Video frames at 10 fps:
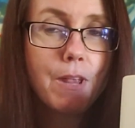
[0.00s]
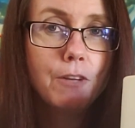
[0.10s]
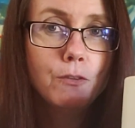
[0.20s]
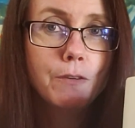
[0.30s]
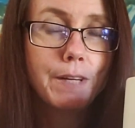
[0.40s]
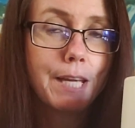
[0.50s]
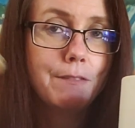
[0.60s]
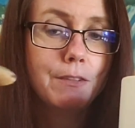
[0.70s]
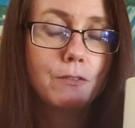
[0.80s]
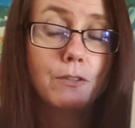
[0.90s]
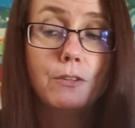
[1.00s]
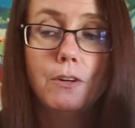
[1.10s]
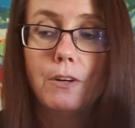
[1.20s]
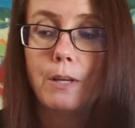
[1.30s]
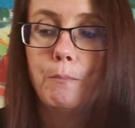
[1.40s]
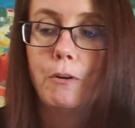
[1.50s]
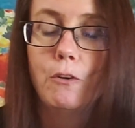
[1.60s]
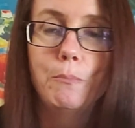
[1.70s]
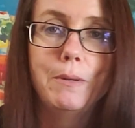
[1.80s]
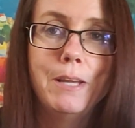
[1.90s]
So if I gave this to the dog, he'd
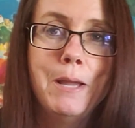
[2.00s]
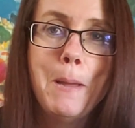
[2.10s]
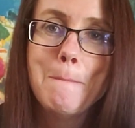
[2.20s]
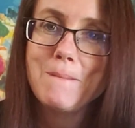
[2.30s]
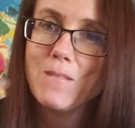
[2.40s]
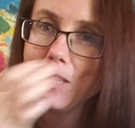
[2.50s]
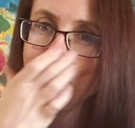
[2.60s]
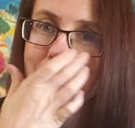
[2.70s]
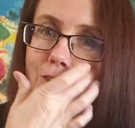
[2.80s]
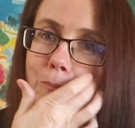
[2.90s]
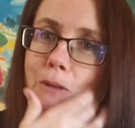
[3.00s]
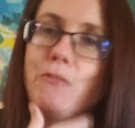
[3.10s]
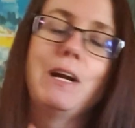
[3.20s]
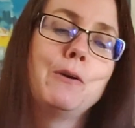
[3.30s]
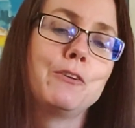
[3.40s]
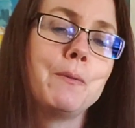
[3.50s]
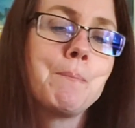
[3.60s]
probably be licking his mouth for hours.